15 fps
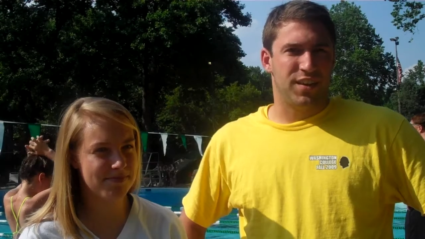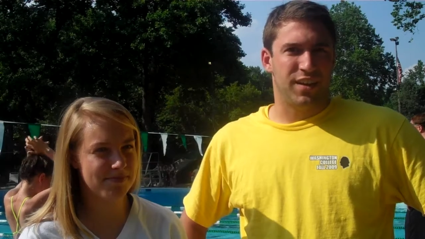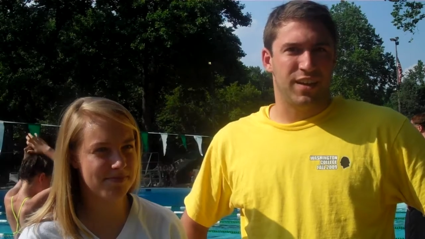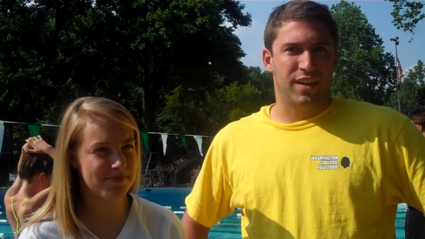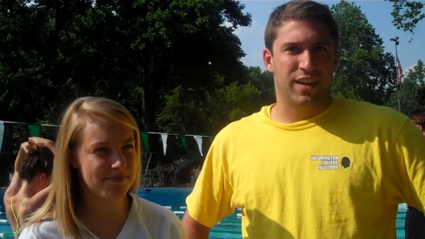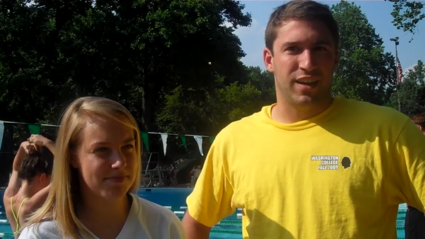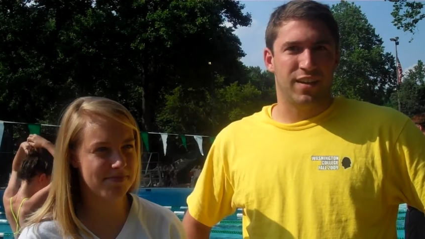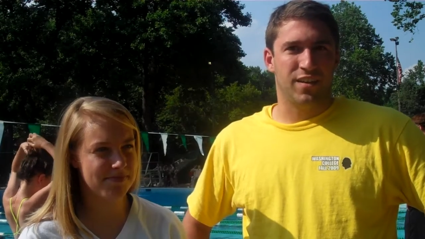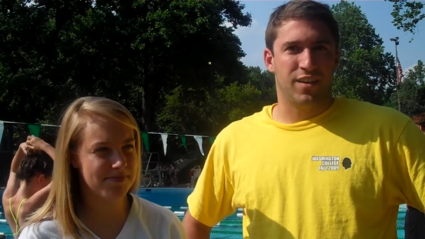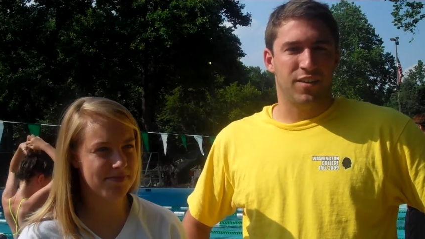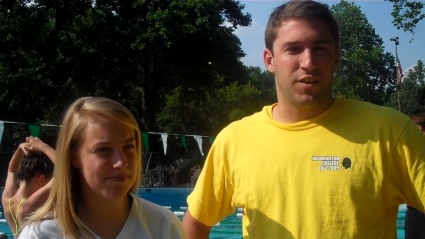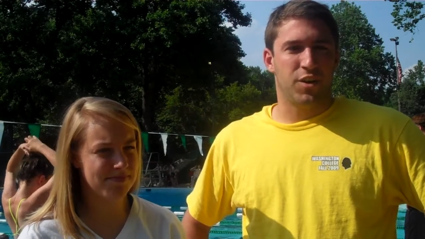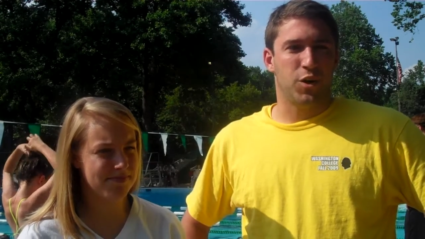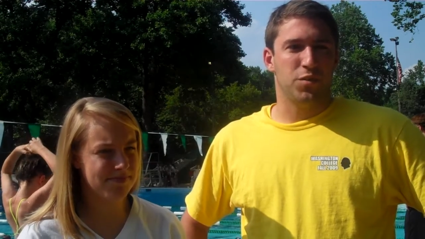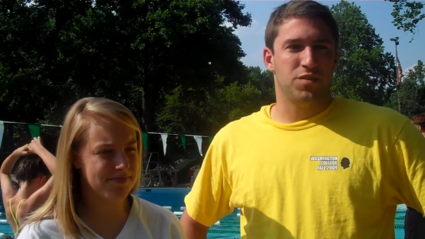Speaker 1: they need, and
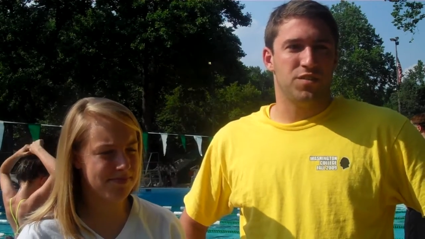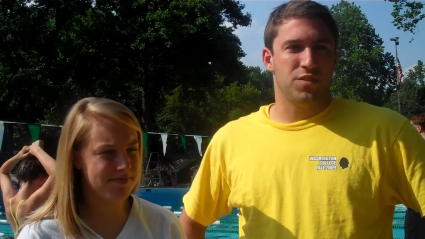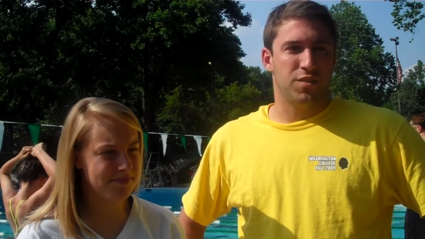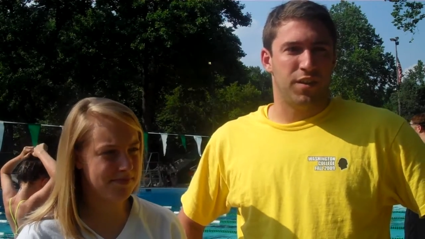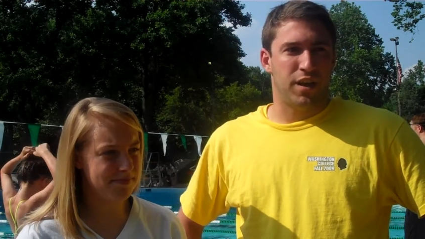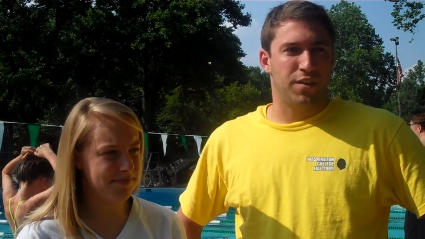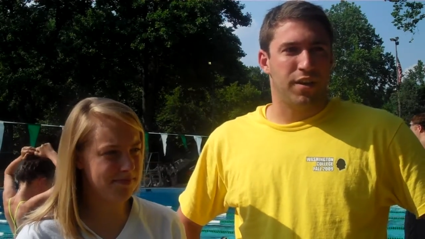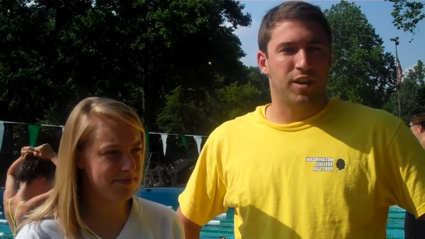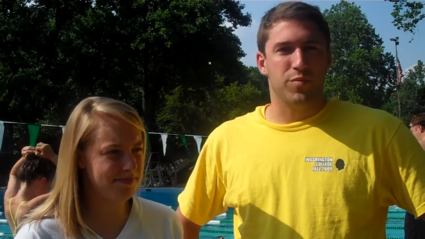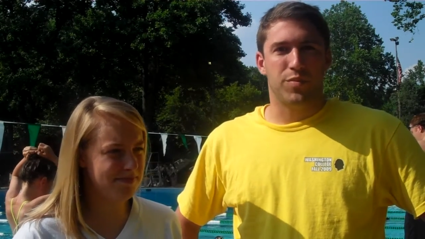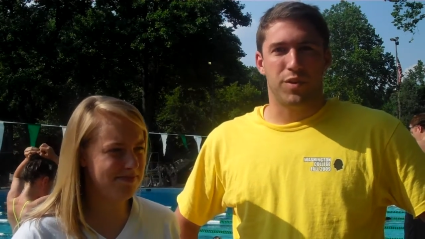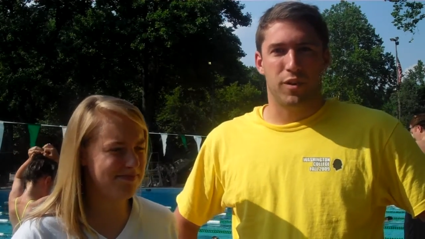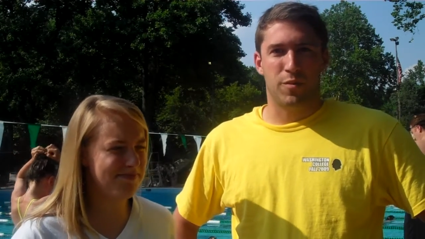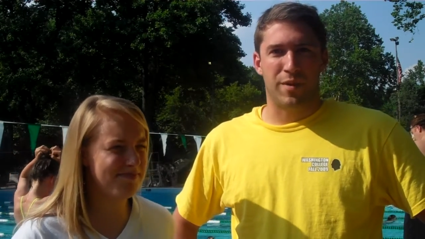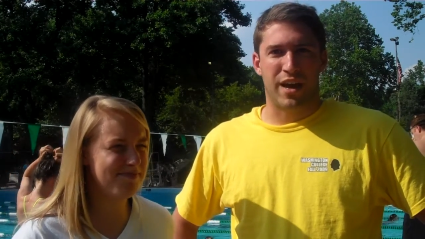the coaches are there that can
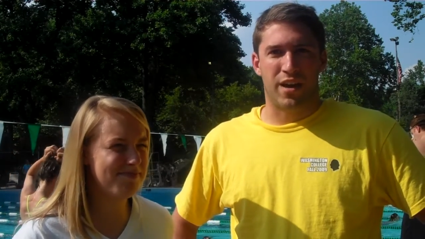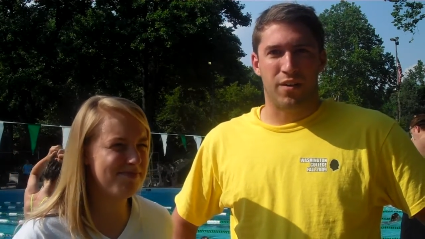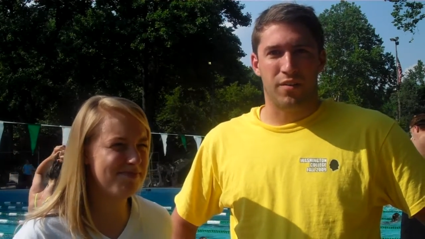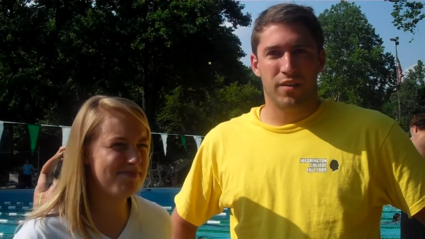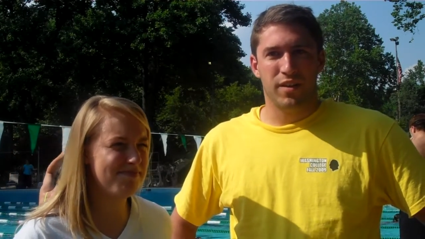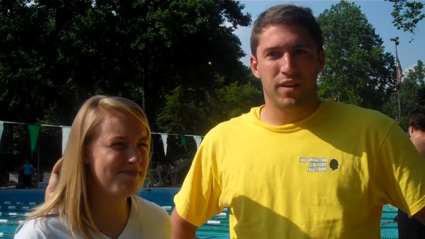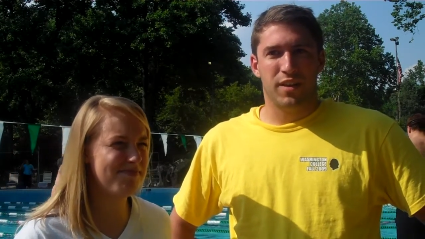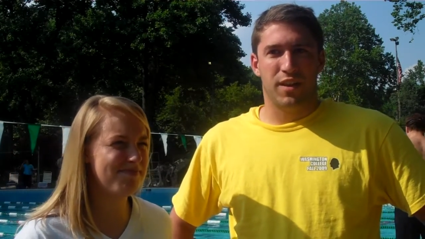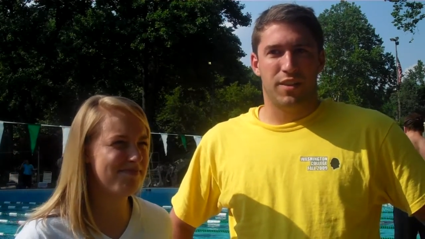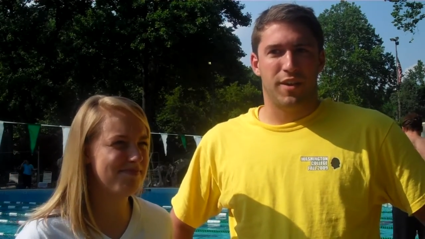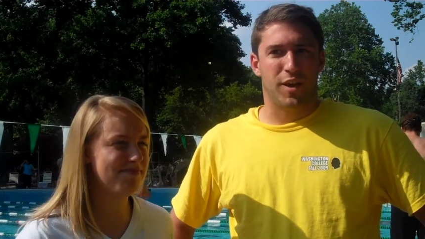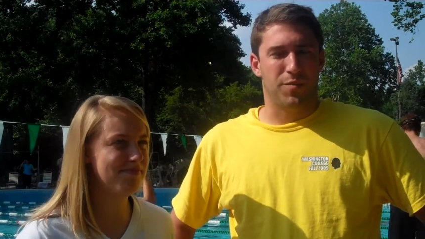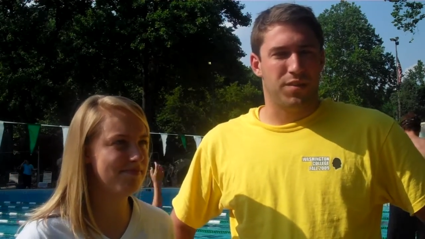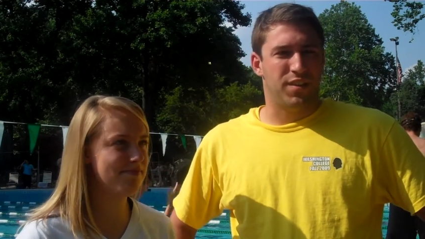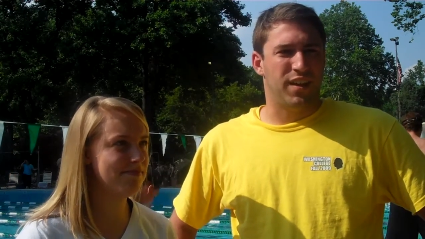pull them out, get the
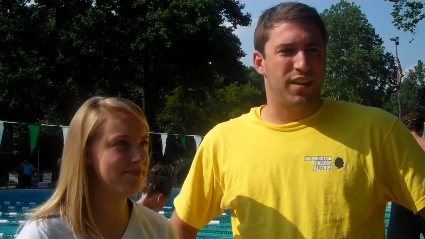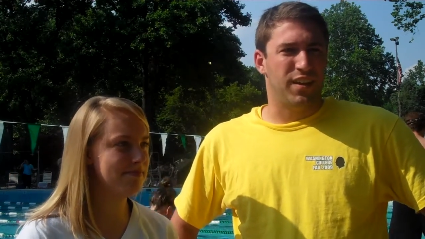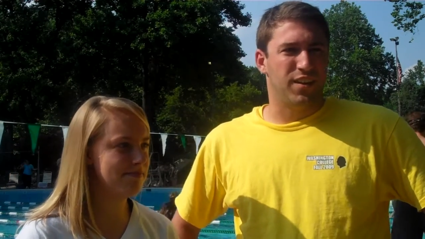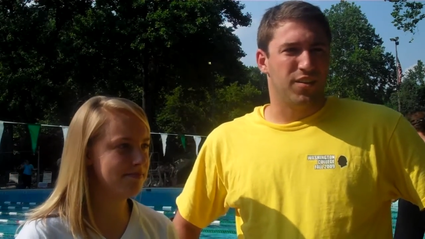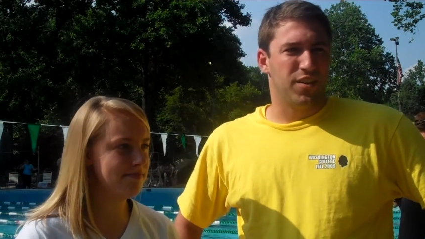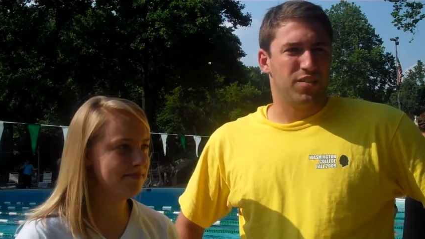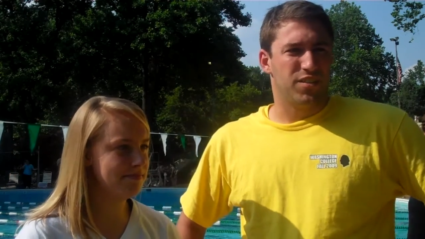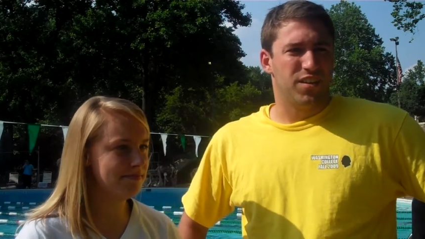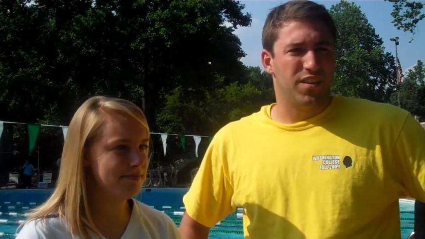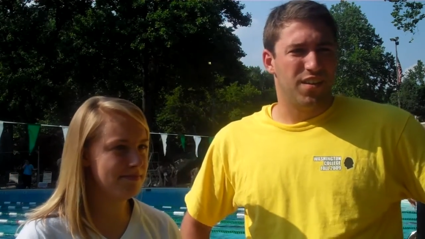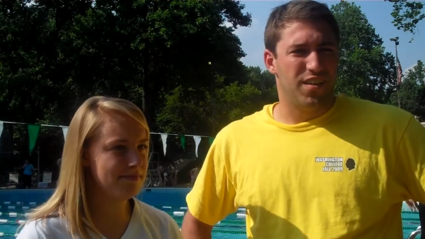help that they need also.